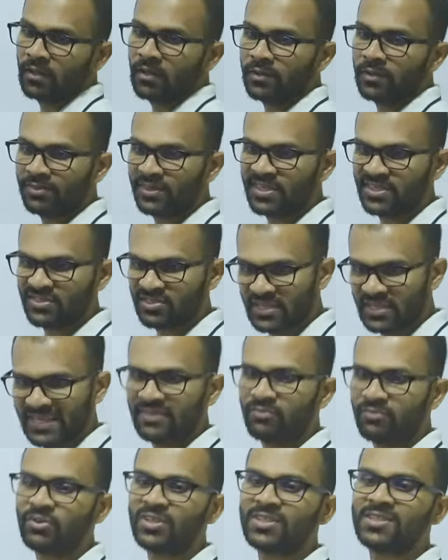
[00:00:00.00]
set
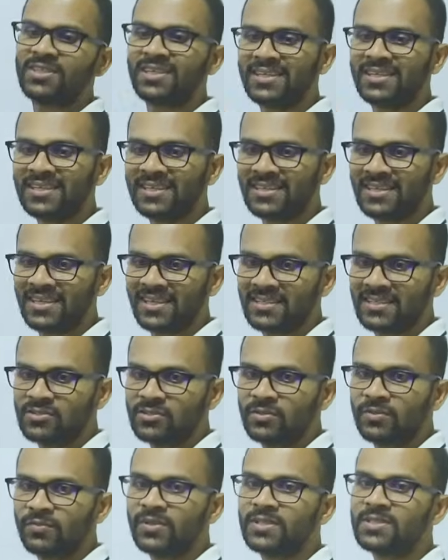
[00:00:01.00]
which contains
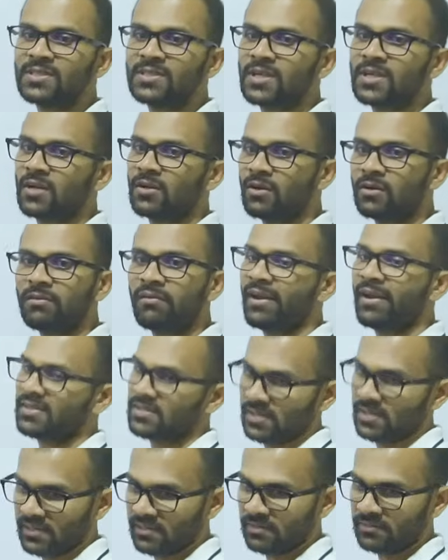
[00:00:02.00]
which are not rational.
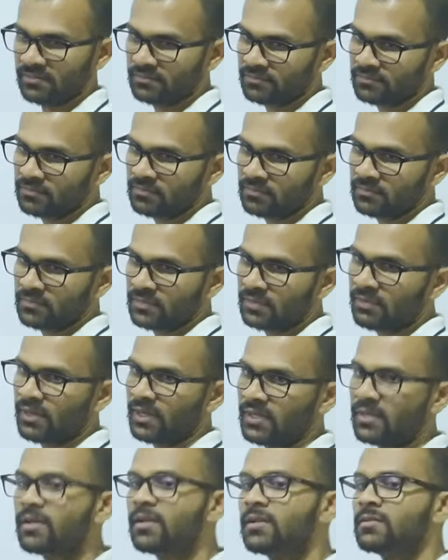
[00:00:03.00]
Right?
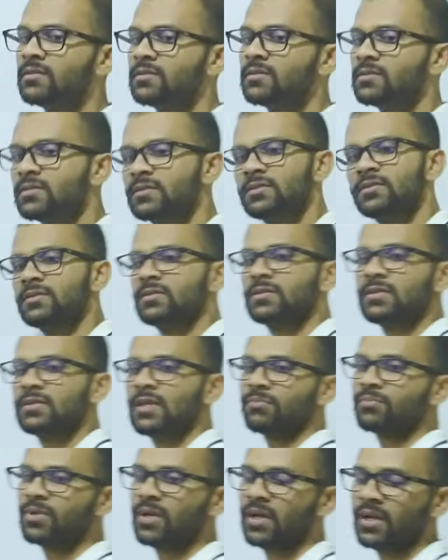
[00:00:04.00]
It's some
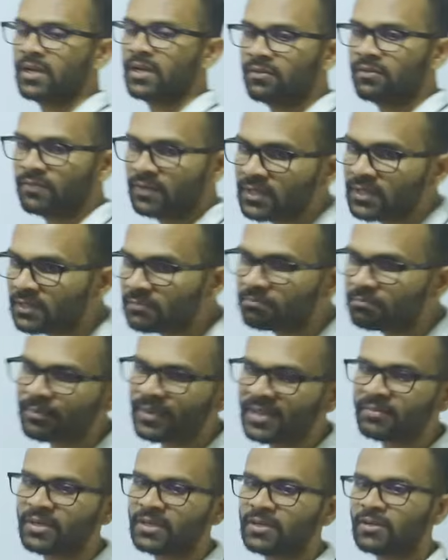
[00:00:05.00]
kind of a
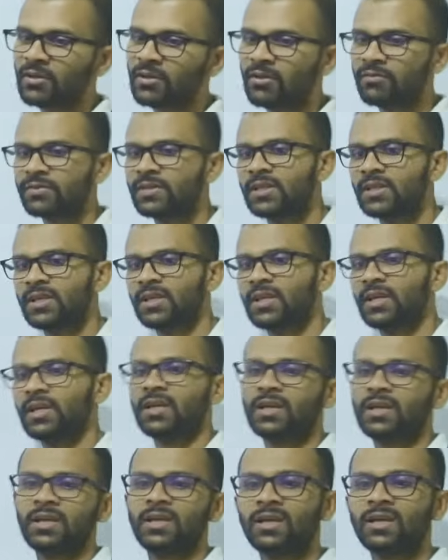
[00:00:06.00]
complement of the
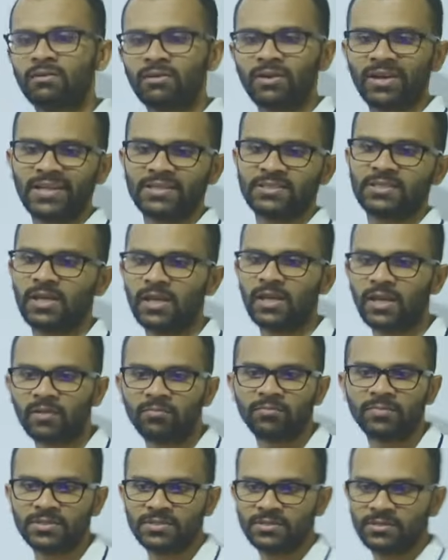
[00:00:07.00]
rational
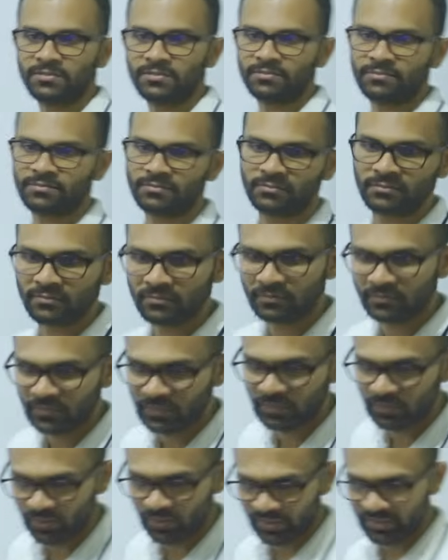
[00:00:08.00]
numbers.
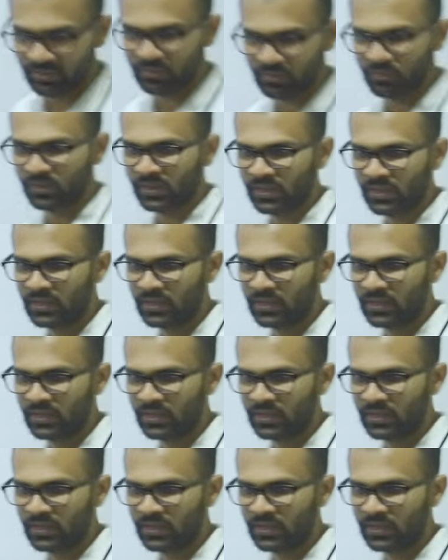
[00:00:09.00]
Right? Okay, Lavai?